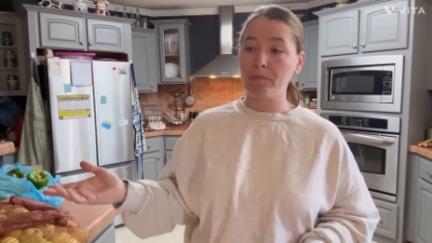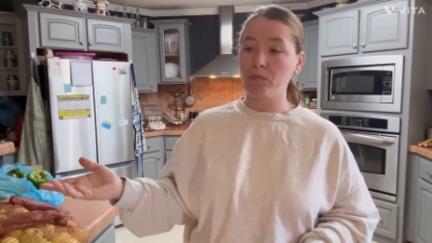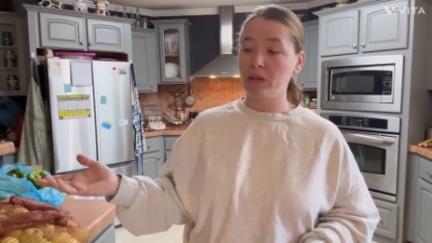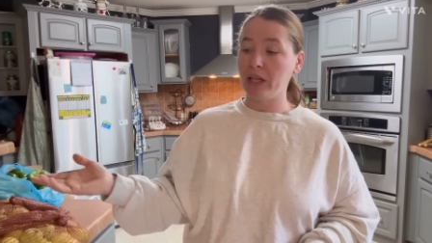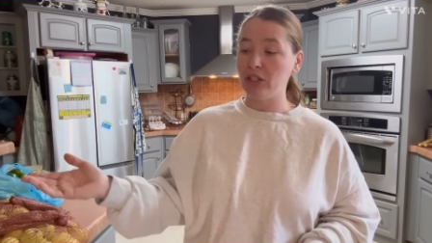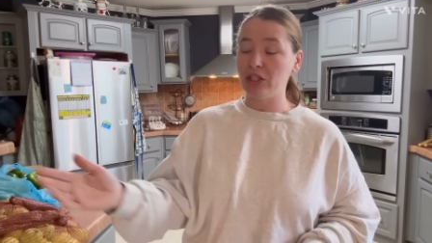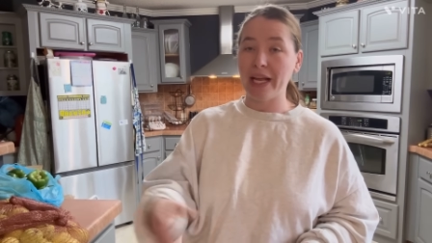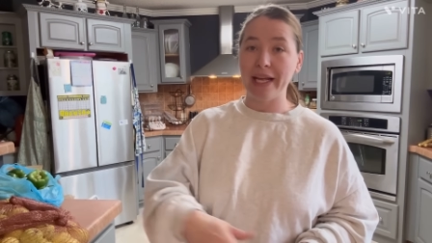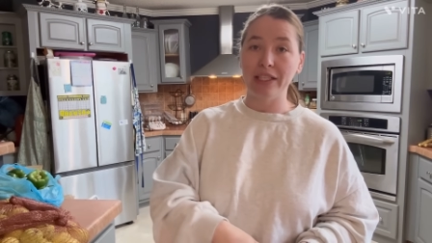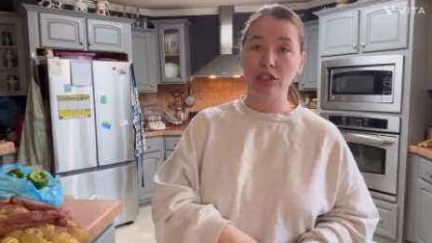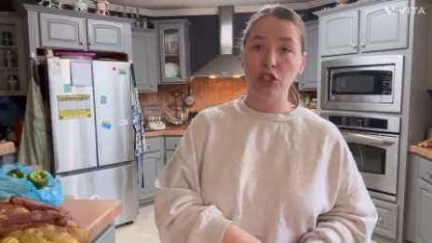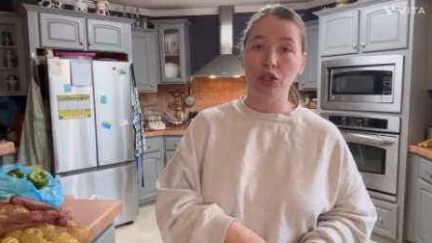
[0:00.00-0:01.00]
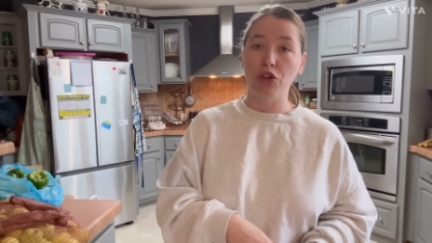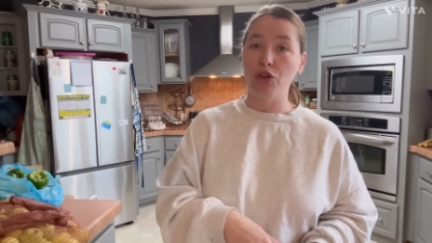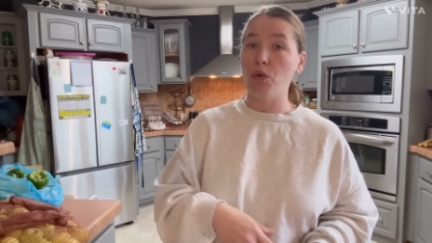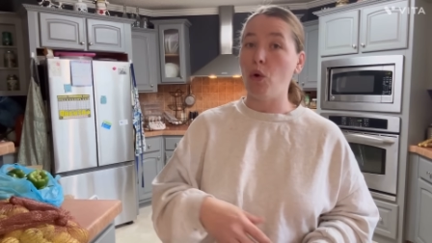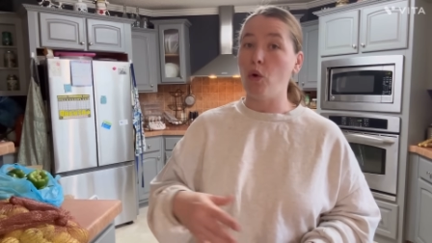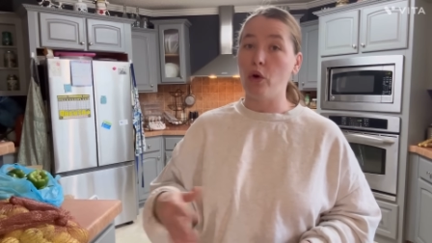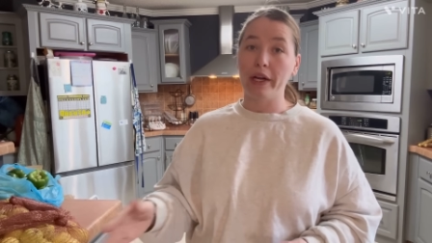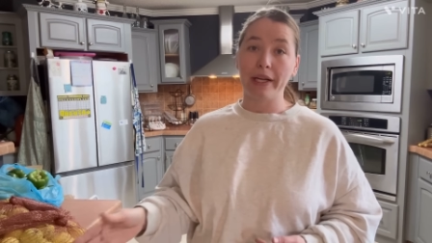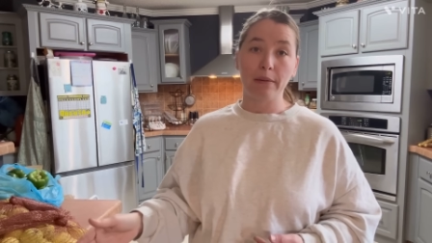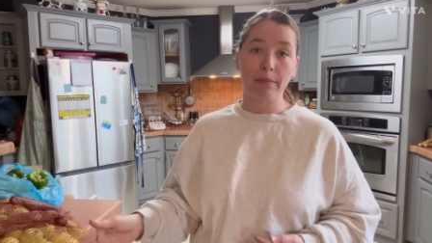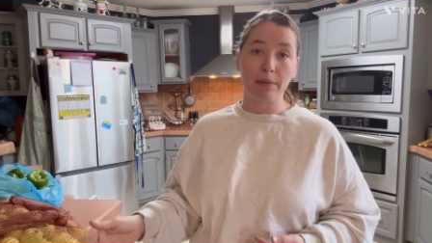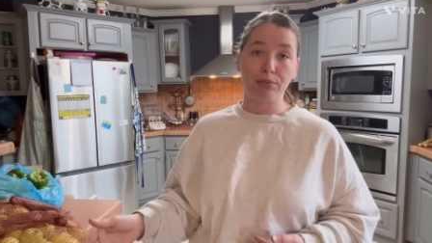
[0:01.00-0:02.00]
they just hand it to you, or it
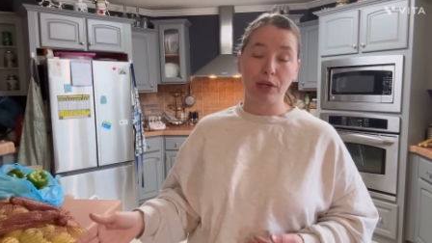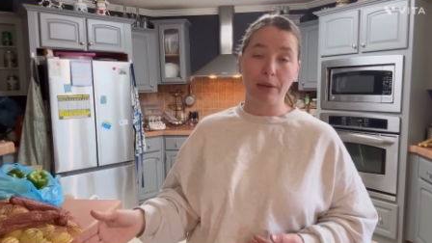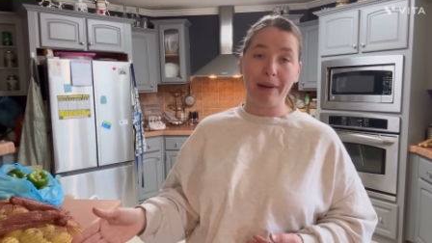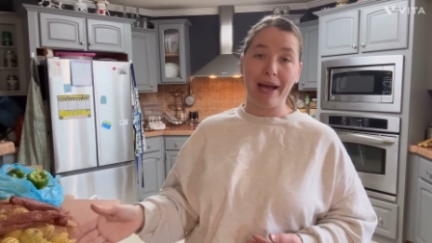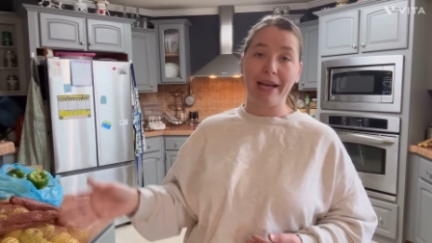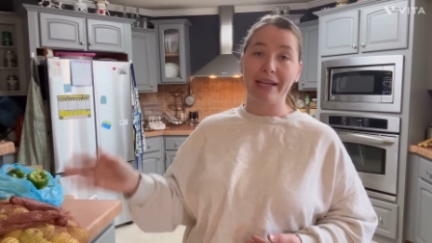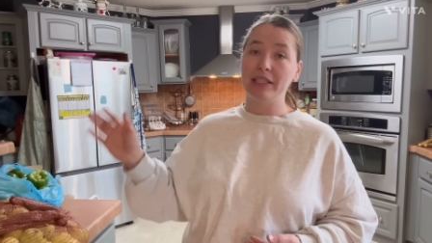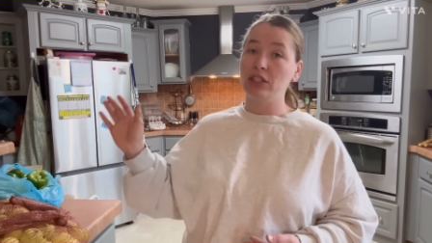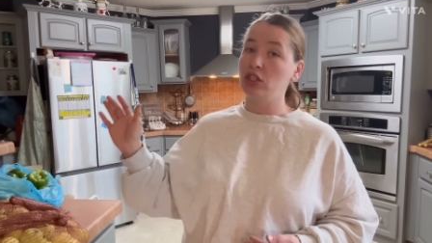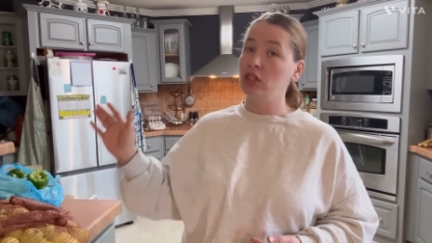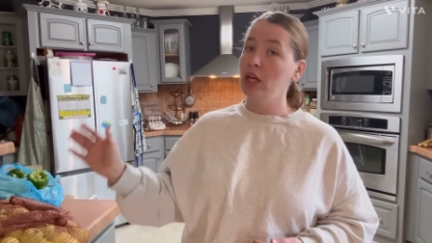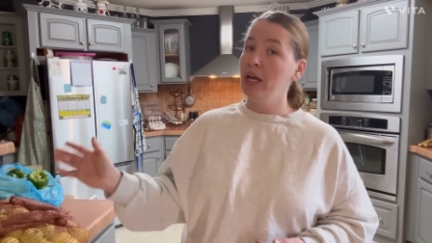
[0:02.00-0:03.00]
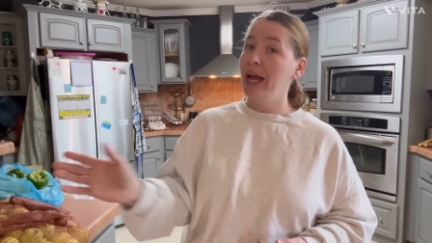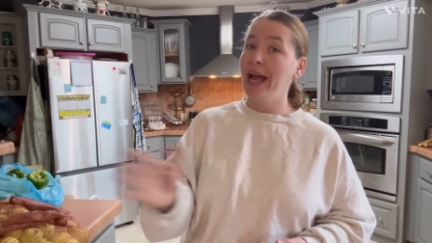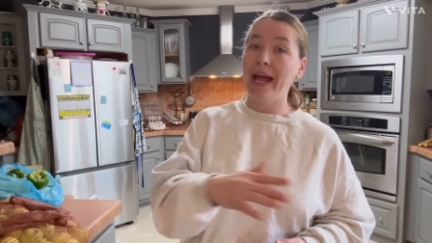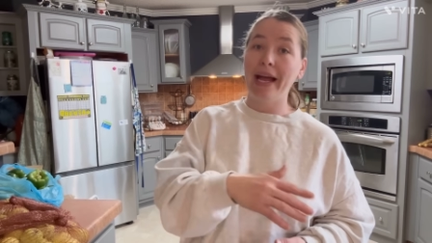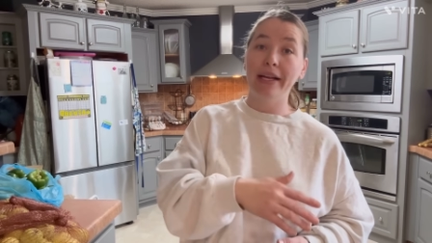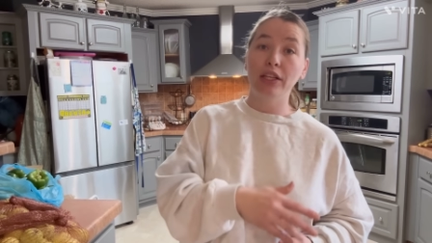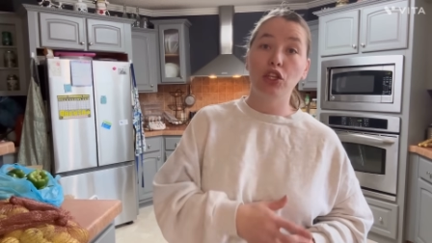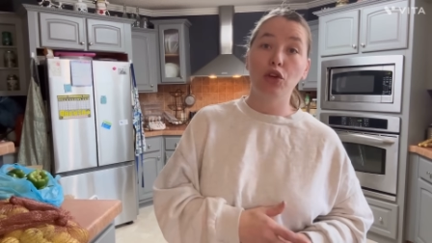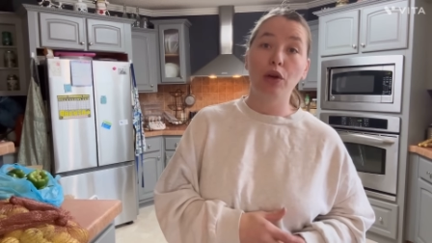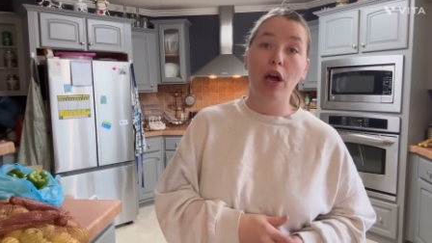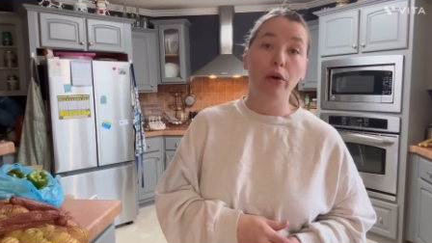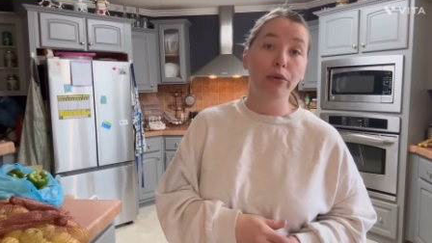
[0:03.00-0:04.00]
can be pre-packaged, and you
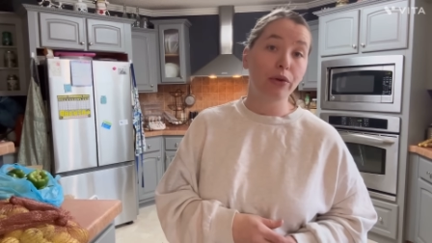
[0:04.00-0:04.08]
go.